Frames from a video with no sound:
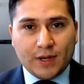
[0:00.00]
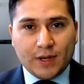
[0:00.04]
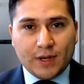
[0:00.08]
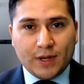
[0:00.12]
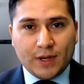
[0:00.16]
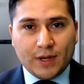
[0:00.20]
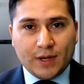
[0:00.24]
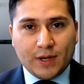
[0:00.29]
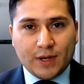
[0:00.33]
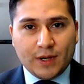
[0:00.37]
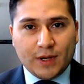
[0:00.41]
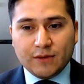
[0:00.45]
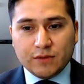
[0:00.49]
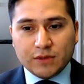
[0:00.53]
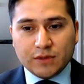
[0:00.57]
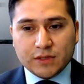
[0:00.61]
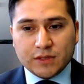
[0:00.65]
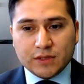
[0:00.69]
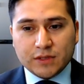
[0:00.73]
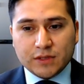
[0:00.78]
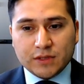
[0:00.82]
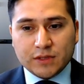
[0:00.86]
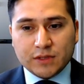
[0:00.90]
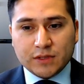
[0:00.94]
today. We'll
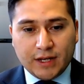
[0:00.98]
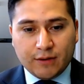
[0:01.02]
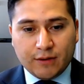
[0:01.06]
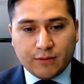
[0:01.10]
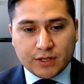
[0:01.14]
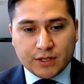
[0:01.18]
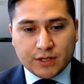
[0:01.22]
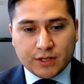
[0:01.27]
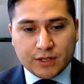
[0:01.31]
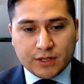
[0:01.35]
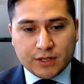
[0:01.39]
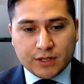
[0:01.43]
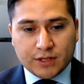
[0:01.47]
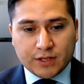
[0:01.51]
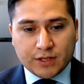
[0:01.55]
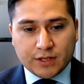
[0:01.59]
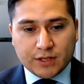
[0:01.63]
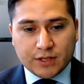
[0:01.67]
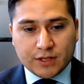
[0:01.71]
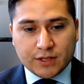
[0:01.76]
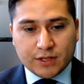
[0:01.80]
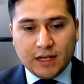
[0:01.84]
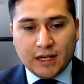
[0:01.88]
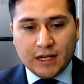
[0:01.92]
see how that works out.
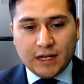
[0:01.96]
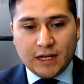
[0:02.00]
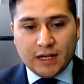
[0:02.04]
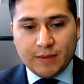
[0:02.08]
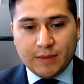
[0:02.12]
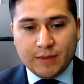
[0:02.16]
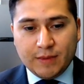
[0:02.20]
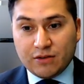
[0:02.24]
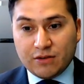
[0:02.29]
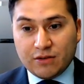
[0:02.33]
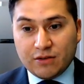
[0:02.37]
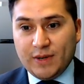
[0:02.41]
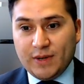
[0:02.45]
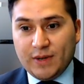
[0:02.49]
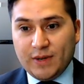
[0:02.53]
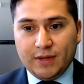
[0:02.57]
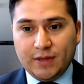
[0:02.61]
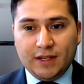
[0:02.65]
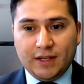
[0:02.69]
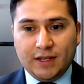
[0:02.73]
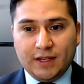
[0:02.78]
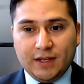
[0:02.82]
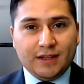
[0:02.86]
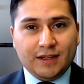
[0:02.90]
I'm not sure.
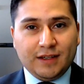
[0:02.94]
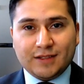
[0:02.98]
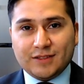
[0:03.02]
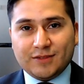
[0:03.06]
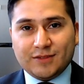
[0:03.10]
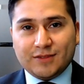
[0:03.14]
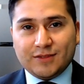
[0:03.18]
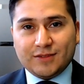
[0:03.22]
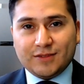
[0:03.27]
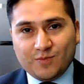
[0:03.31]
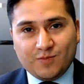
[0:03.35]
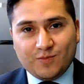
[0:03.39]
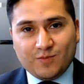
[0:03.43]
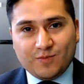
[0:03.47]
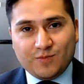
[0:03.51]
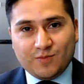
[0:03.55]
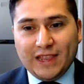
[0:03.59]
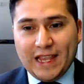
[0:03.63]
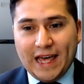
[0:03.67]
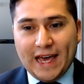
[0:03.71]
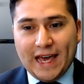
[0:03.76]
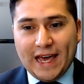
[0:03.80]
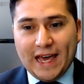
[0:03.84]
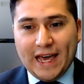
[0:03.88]
Maybe it's
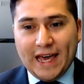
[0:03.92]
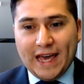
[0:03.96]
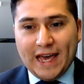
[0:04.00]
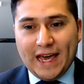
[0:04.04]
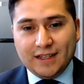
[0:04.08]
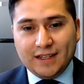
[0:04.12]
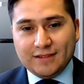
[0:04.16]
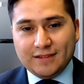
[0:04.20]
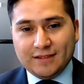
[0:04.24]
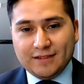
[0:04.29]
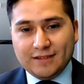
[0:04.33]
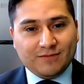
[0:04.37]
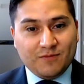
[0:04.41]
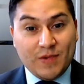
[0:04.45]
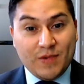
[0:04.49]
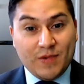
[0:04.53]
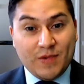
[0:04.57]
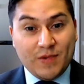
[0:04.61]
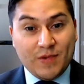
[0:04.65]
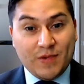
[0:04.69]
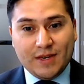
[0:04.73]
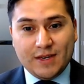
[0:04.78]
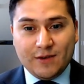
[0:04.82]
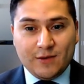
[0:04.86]
lagging.
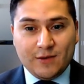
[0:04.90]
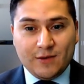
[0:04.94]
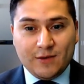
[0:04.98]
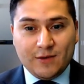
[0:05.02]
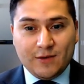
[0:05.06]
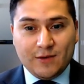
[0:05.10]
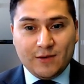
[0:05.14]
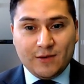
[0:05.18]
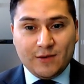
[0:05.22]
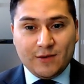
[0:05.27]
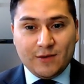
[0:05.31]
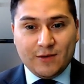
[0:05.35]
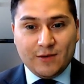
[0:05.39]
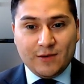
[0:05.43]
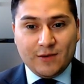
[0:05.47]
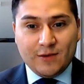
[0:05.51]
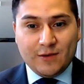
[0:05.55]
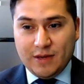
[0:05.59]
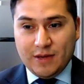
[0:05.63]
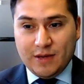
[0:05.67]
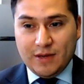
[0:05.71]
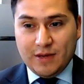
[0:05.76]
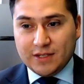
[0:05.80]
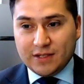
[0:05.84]
Maybe it is.
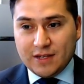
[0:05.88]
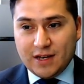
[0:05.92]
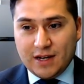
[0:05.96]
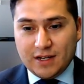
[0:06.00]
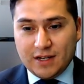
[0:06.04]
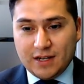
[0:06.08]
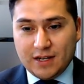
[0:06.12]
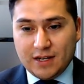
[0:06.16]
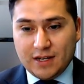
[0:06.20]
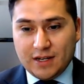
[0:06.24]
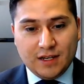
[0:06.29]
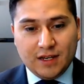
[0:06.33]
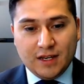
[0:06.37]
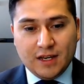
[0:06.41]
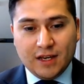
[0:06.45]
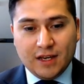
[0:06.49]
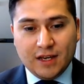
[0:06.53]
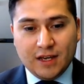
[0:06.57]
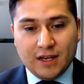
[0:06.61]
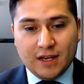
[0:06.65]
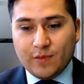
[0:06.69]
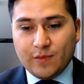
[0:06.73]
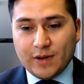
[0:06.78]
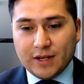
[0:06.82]
Maybe it's not.
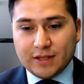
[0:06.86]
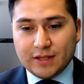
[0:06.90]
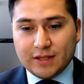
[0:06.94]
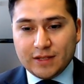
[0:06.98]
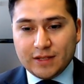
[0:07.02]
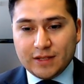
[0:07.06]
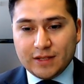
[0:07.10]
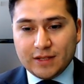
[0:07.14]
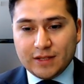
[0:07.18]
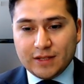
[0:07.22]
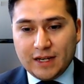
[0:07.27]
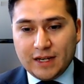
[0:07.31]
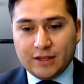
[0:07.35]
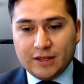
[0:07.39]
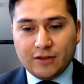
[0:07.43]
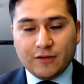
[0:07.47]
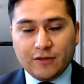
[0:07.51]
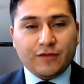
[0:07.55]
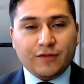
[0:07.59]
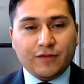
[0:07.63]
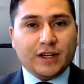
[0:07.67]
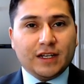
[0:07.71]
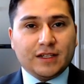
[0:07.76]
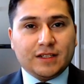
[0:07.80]
But
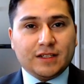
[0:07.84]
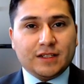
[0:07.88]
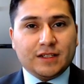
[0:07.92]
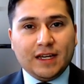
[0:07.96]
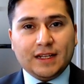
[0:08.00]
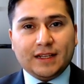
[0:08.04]
don't forget to hit